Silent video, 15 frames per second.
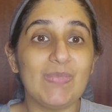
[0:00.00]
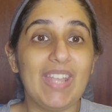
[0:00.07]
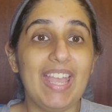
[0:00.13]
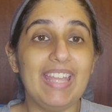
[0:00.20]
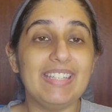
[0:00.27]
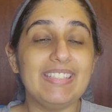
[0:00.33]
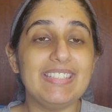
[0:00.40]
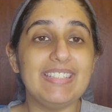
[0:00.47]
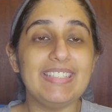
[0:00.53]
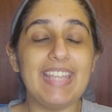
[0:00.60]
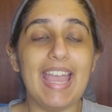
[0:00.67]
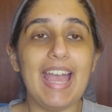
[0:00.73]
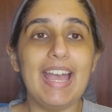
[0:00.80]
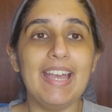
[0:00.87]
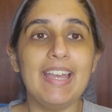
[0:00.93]
And
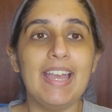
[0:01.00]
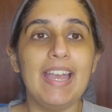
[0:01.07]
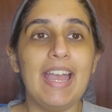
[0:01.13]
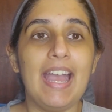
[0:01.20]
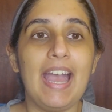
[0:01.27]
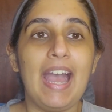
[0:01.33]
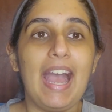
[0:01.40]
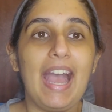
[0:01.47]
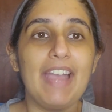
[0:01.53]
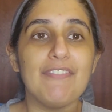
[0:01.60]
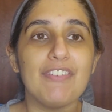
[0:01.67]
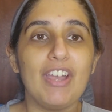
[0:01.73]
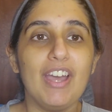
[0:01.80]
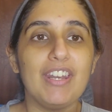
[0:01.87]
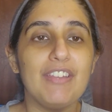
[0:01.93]
yeah, I've
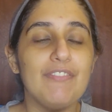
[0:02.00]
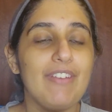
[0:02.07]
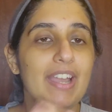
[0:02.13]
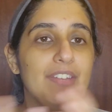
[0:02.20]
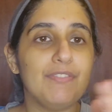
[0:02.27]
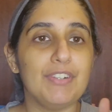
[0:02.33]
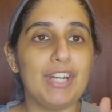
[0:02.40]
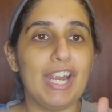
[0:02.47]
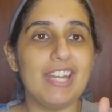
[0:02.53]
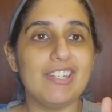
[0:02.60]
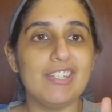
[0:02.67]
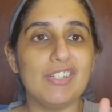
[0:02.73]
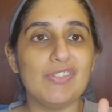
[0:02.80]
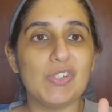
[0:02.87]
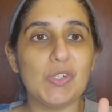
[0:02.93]
got a wide
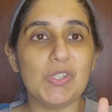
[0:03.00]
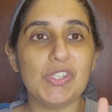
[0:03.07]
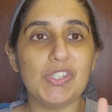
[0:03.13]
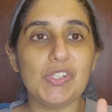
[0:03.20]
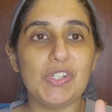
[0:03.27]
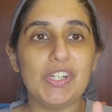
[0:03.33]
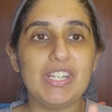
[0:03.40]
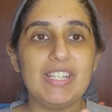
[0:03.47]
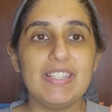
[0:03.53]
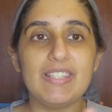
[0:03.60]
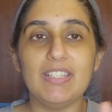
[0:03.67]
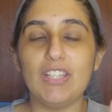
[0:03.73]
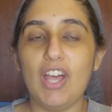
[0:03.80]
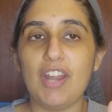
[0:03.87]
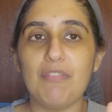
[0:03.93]
variety of short stories. A
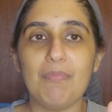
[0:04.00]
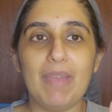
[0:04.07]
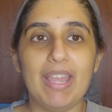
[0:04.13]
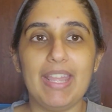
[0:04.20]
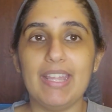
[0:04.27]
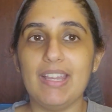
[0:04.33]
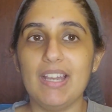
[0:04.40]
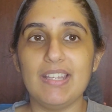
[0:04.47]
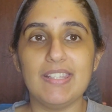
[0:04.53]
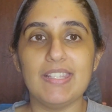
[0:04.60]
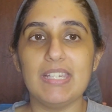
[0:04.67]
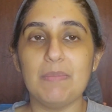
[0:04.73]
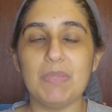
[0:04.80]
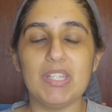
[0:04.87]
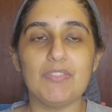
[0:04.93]
lot of my
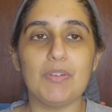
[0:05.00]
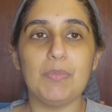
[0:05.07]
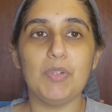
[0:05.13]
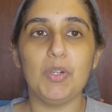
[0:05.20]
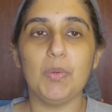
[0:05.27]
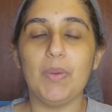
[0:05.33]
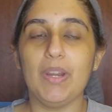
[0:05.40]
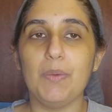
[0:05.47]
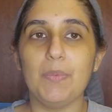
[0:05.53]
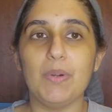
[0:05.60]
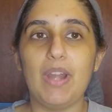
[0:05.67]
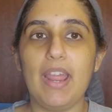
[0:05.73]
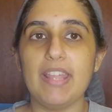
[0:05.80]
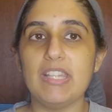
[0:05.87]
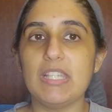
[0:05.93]
snippets from nowhere
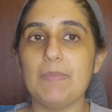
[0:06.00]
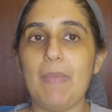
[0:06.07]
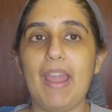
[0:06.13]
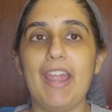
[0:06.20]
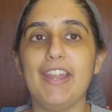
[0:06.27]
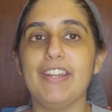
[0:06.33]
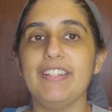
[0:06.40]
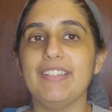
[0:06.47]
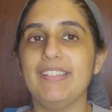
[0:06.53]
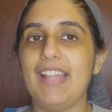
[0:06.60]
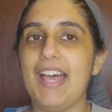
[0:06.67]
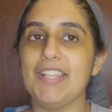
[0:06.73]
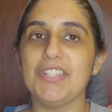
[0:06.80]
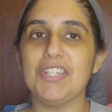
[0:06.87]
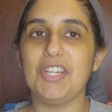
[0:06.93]
were inspired
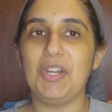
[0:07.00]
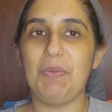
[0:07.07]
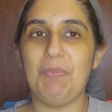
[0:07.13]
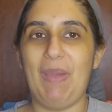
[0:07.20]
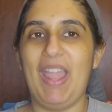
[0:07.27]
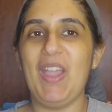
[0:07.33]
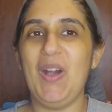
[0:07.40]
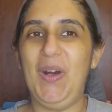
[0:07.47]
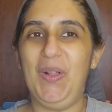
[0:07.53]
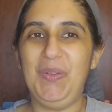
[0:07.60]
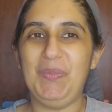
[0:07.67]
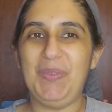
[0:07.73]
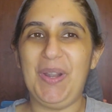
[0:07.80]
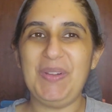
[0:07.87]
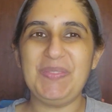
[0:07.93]
last year by
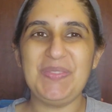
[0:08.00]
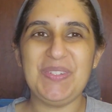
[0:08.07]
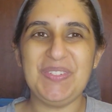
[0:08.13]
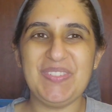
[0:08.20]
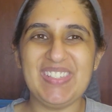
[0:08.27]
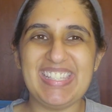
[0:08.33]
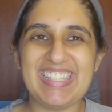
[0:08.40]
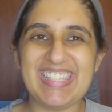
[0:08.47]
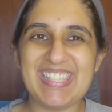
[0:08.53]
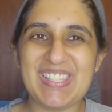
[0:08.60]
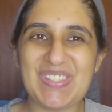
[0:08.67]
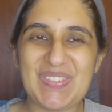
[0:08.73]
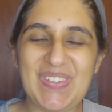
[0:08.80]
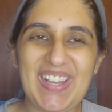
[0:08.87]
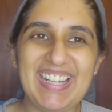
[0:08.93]
Hallmark movies as
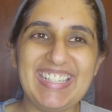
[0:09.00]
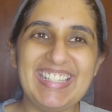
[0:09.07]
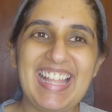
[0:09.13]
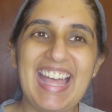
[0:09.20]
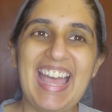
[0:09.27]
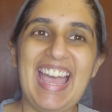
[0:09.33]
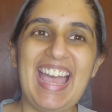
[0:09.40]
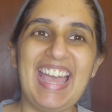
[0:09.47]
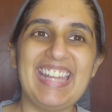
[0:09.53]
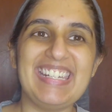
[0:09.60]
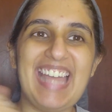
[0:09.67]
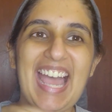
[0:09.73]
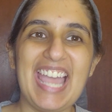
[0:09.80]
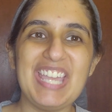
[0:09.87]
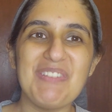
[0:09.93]
well. And
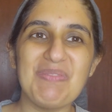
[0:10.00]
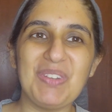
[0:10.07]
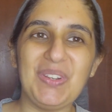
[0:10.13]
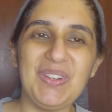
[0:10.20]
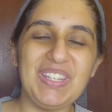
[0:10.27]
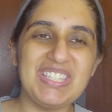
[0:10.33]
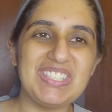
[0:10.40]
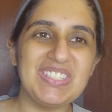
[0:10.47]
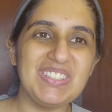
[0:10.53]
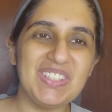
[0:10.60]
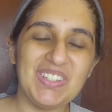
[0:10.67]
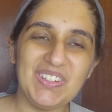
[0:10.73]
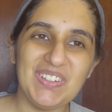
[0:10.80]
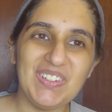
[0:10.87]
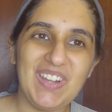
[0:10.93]
I am going to
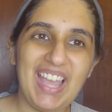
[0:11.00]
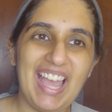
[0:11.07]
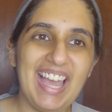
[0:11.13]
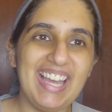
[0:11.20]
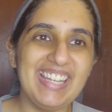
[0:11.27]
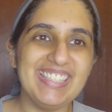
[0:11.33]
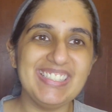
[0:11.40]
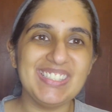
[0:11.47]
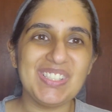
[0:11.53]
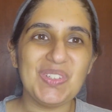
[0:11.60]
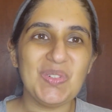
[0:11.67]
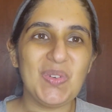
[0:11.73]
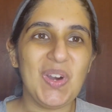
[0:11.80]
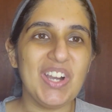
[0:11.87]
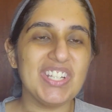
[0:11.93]
go and
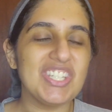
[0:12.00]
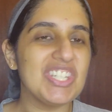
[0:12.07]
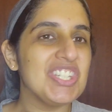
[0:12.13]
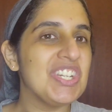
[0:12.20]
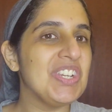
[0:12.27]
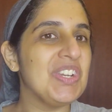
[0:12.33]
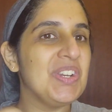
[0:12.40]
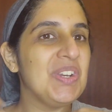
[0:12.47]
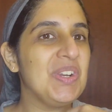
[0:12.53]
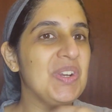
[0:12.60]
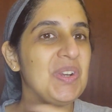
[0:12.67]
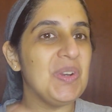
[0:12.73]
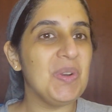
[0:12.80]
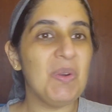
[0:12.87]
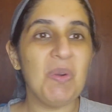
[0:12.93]
watch
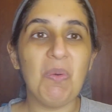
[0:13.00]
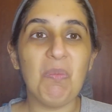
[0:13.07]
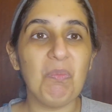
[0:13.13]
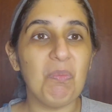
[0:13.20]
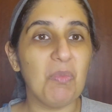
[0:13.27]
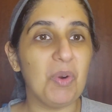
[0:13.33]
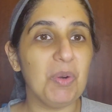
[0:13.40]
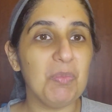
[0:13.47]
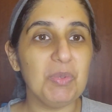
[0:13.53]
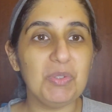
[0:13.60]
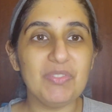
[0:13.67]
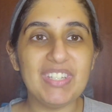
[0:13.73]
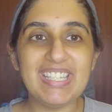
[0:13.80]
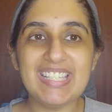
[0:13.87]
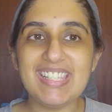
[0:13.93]
more
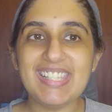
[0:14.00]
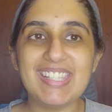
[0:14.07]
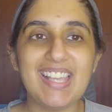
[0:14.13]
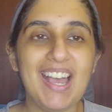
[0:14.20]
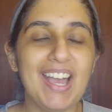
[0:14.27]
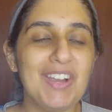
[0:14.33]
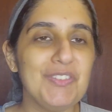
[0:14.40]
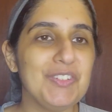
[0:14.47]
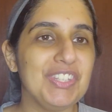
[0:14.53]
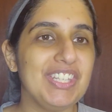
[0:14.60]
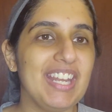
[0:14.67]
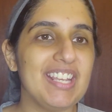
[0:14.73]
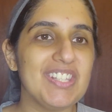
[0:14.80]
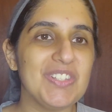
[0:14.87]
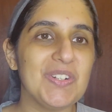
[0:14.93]
movies over the
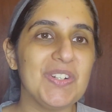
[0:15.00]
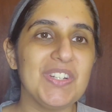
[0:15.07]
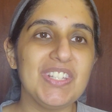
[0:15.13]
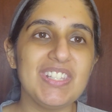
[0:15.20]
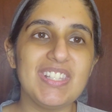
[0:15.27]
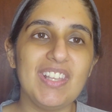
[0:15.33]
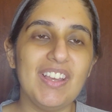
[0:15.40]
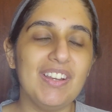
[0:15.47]
next course,